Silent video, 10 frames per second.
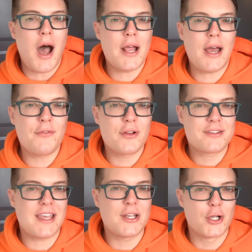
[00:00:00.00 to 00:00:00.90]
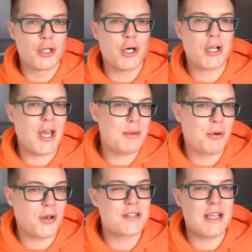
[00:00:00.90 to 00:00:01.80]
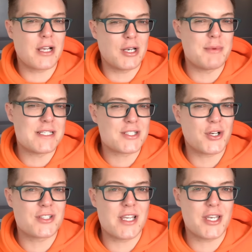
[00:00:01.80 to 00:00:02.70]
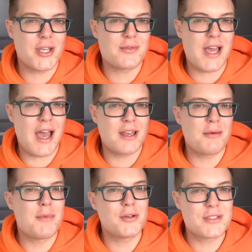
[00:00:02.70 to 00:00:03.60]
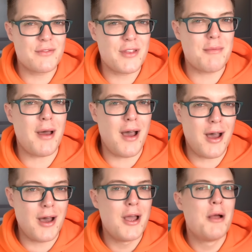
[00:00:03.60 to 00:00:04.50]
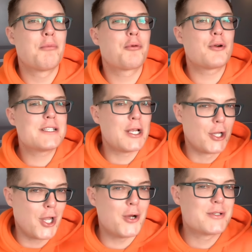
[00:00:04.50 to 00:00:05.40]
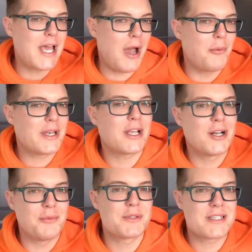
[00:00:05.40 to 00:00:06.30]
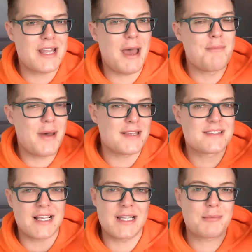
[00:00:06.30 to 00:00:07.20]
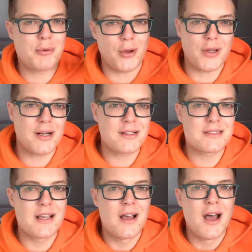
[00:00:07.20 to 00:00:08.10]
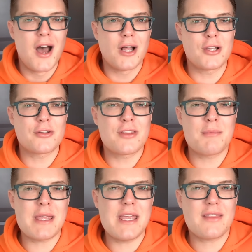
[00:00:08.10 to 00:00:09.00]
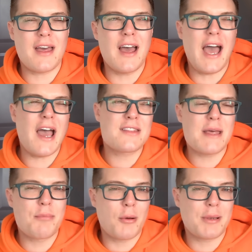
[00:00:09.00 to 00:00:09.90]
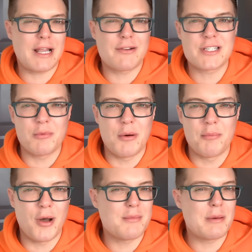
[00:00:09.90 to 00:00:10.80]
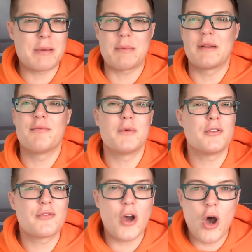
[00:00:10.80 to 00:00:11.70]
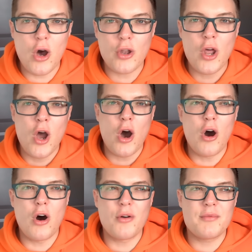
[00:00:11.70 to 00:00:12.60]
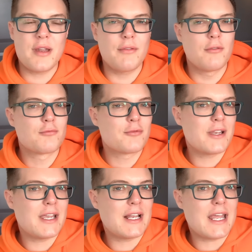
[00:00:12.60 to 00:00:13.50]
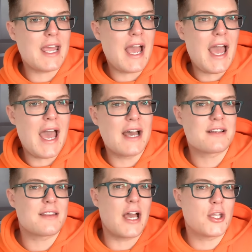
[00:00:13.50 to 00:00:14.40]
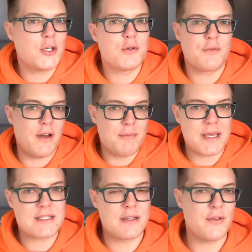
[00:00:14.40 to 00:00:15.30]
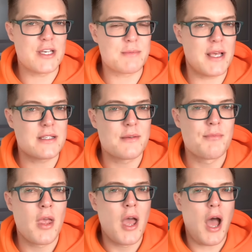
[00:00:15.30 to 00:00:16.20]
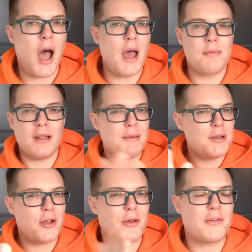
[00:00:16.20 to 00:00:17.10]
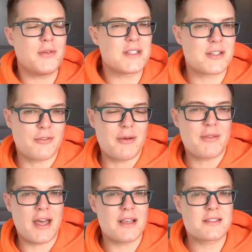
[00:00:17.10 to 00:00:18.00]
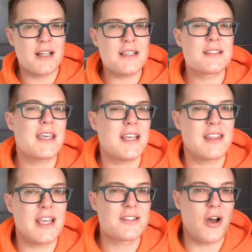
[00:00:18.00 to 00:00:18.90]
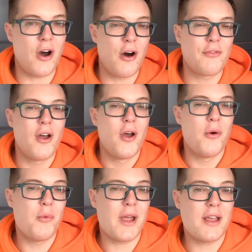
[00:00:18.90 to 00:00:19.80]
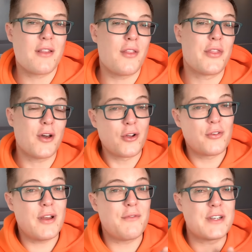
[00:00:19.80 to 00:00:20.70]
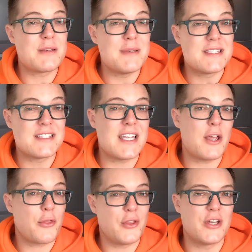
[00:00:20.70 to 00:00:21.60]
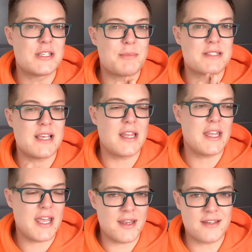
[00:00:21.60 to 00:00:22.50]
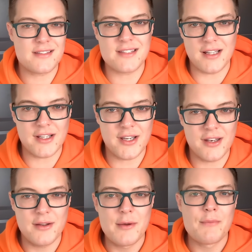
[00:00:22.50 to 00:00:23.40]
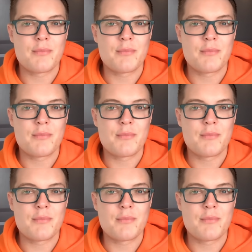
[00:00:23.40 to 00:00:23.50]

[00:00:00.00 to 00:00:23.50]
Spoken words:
I have taken a look at the products that are going to be discontinued, and most of them are pretty low down when it comes to their best-selling products. A lot of them either had their popularity at one point but people have moved on, or never really had that huge fan base in the first place. Let me know though if you disagree with that. So let's kick things off with The Ordinary Vitamin C 30% in Silicone.